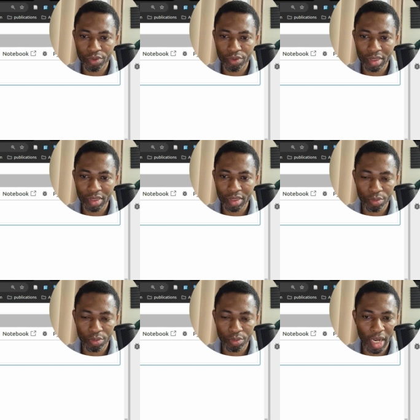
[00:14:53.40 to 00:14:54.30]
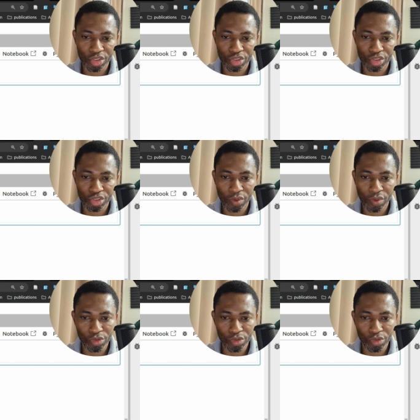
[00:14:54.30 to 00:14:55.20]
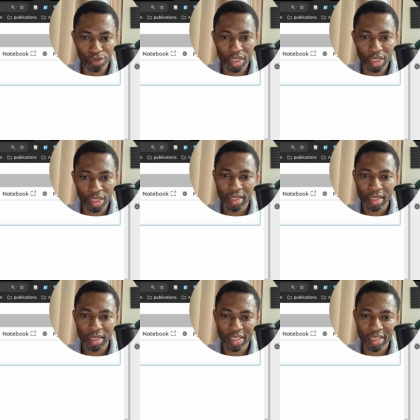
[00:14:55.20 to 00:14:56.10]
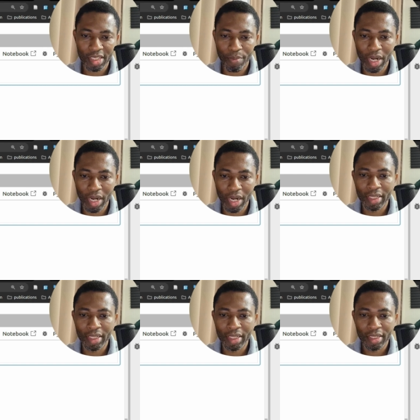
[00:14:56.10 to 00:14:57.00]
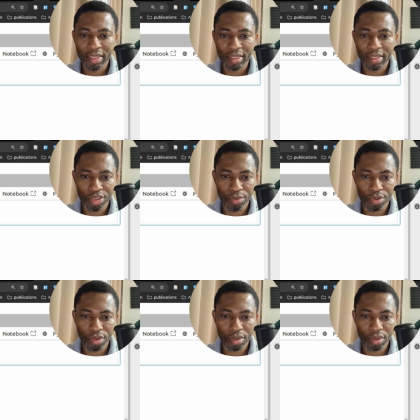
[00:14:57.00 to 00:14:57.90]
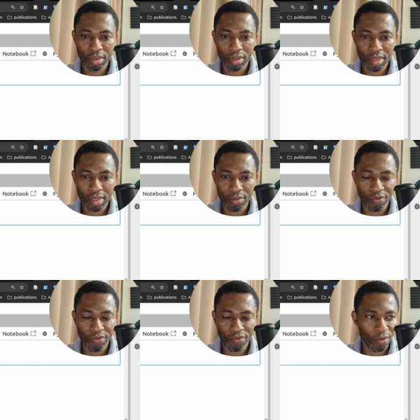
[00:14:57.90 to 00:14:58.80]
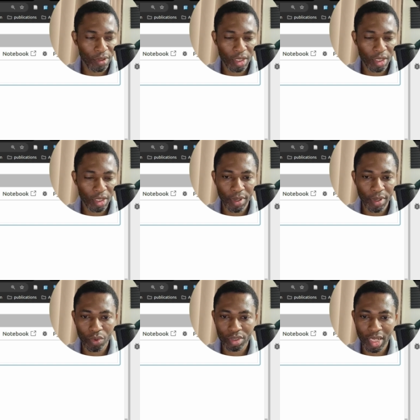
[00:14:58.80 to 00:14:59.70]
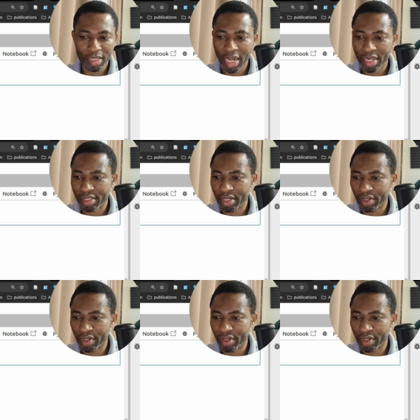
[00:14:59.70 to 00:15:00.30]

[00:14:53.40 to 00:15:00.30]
that double dash repository test pypy distribution, okay, backward slash asterisk.